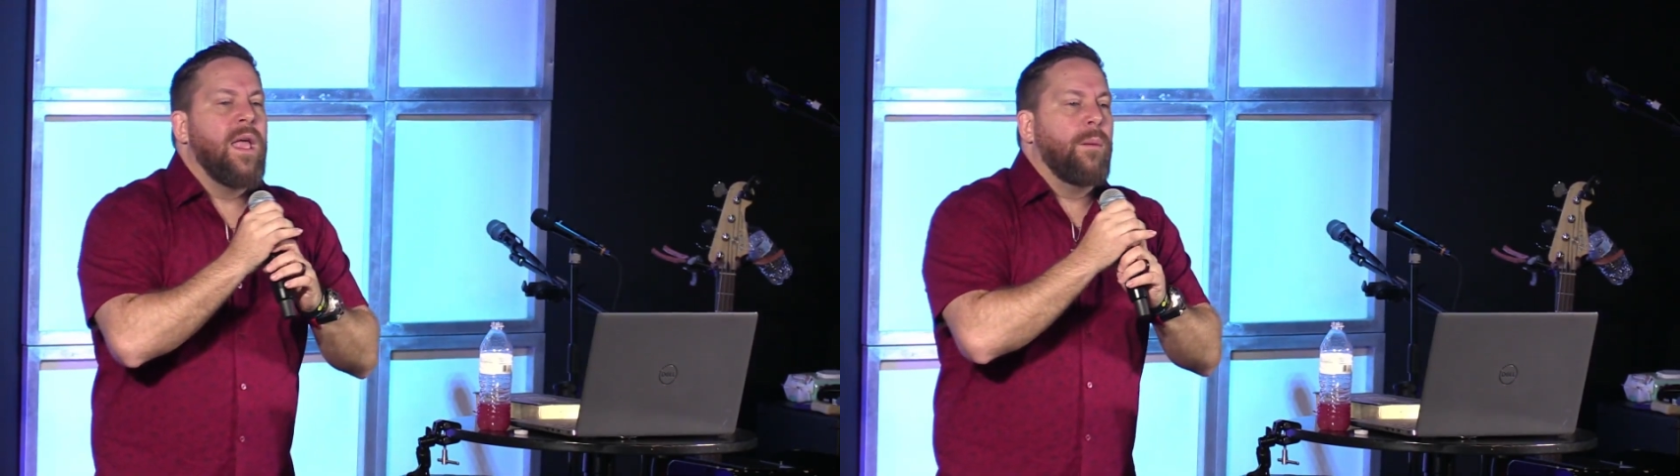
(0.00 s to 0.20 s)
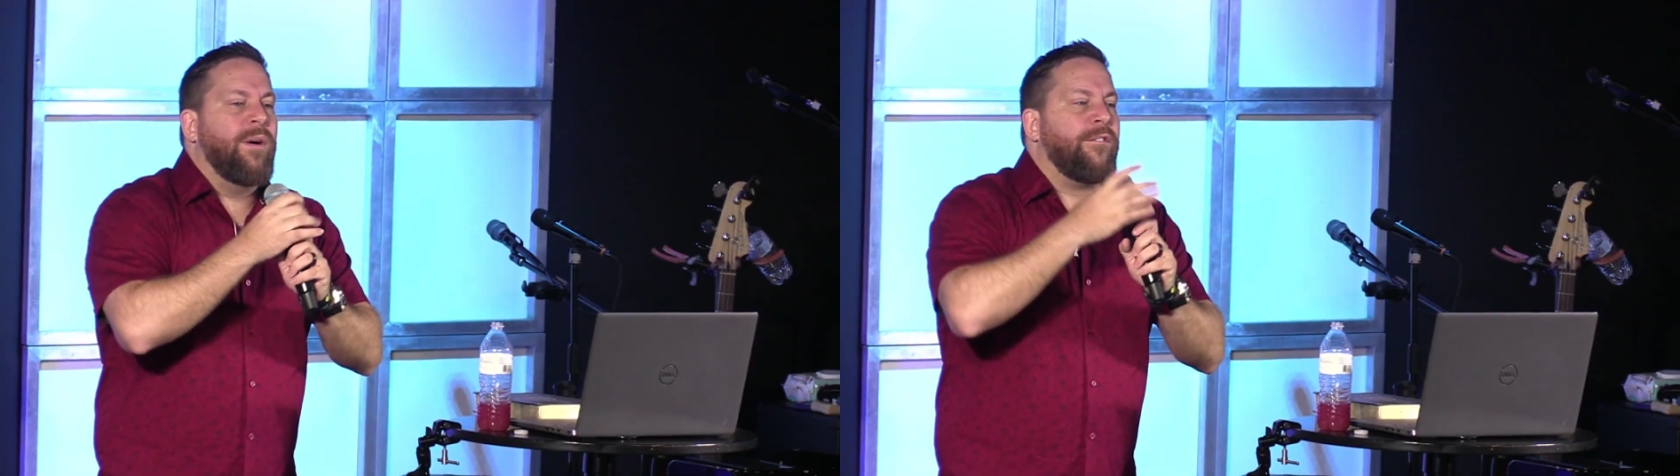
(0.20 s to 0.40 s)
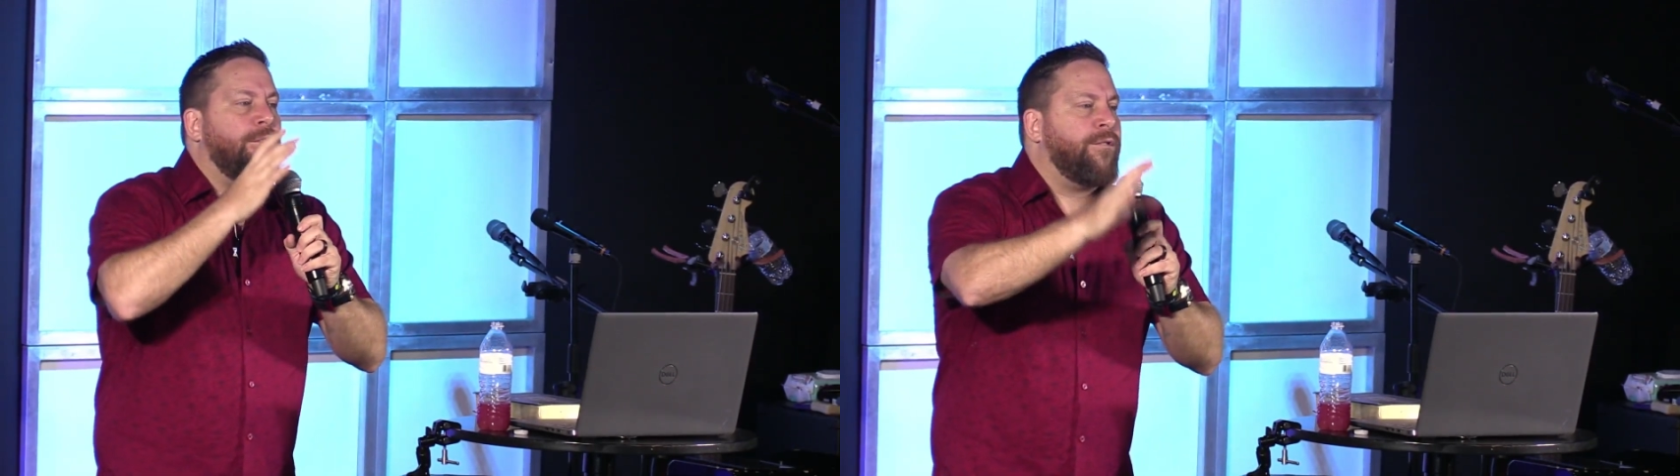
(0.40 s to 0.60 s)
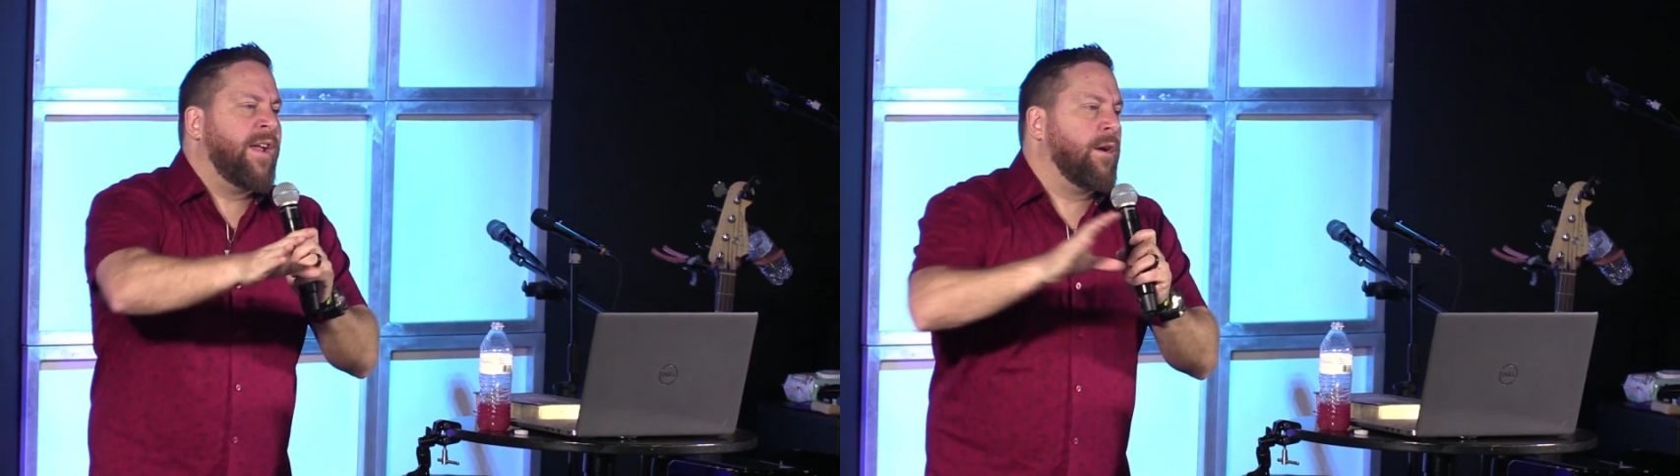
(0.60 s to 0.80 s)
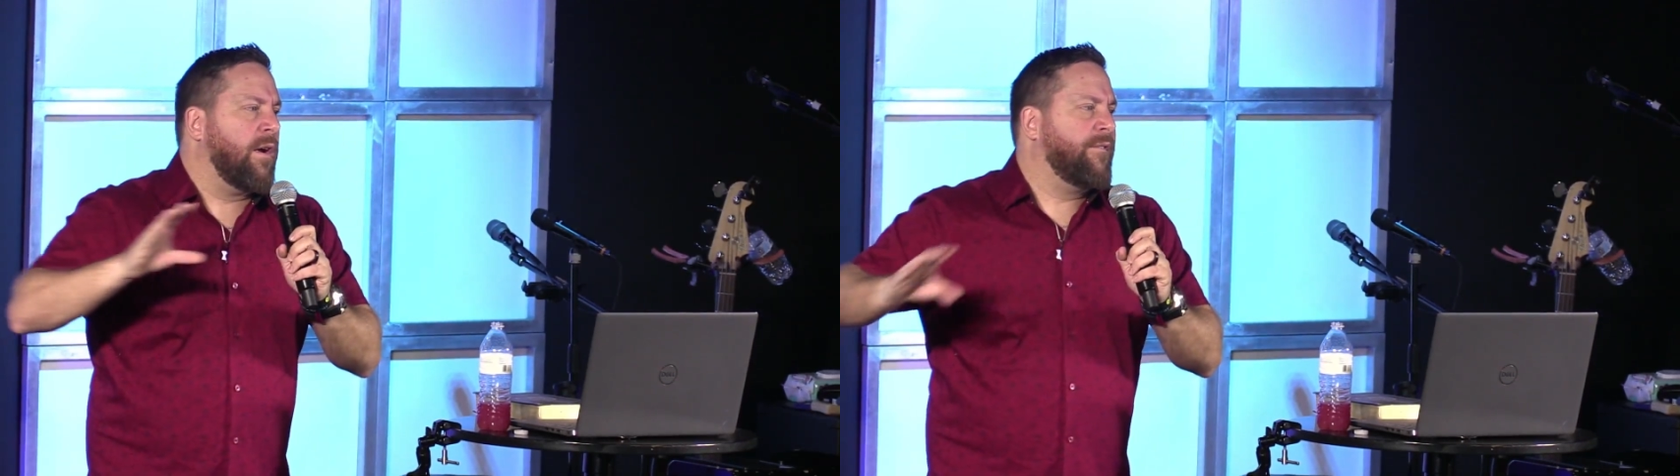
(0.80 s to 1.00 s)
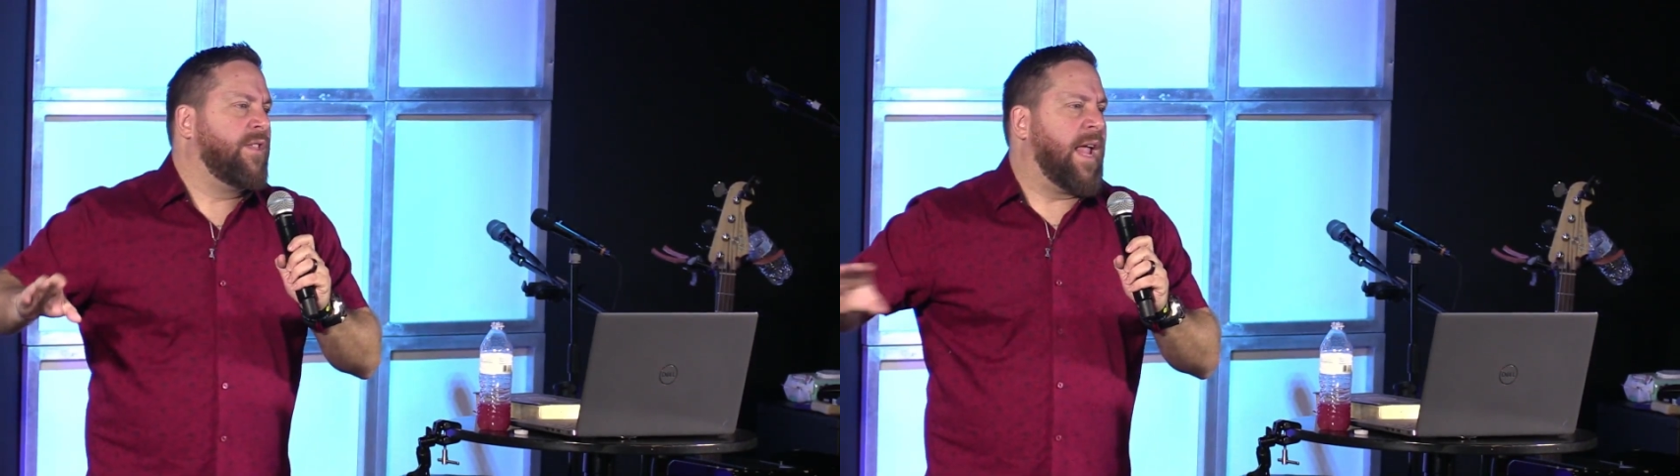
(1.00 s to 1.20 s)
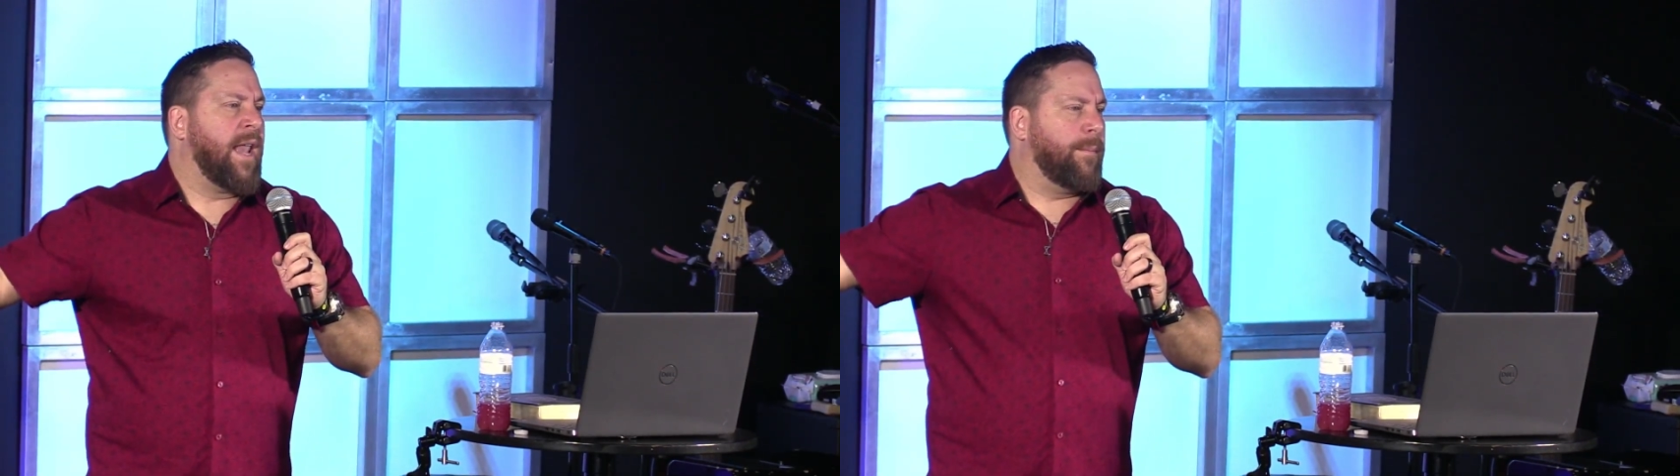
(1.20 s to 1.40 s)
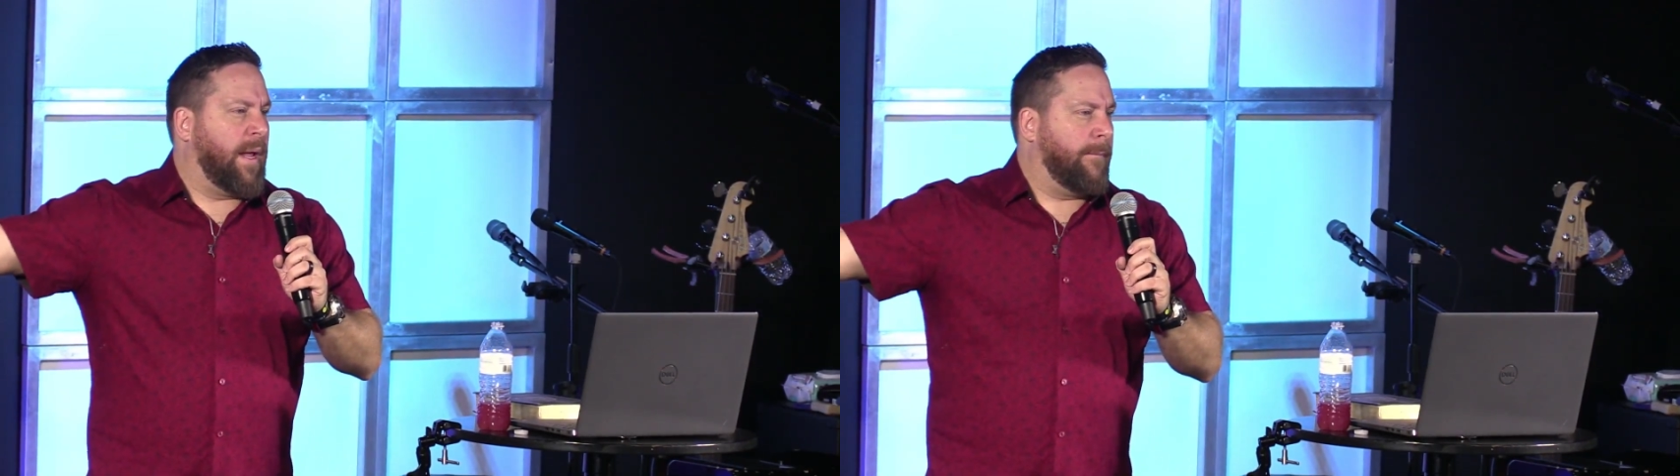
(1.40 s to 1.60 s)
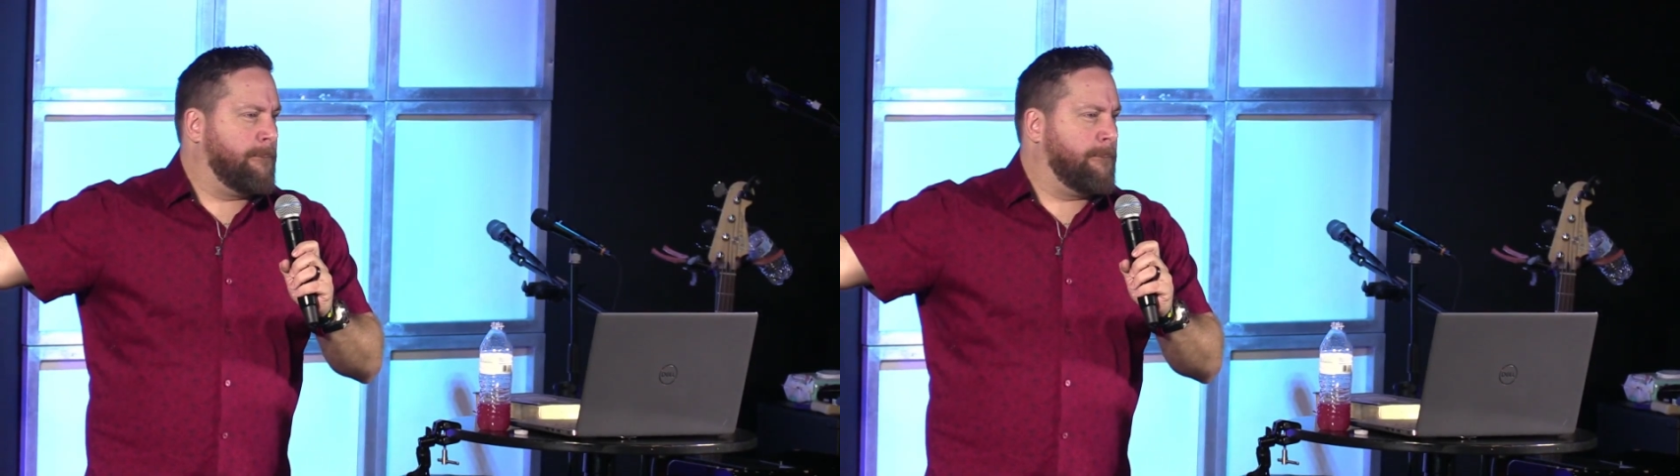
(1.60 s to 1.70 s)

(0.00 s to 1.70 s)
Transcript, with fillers: but fear of the enemy.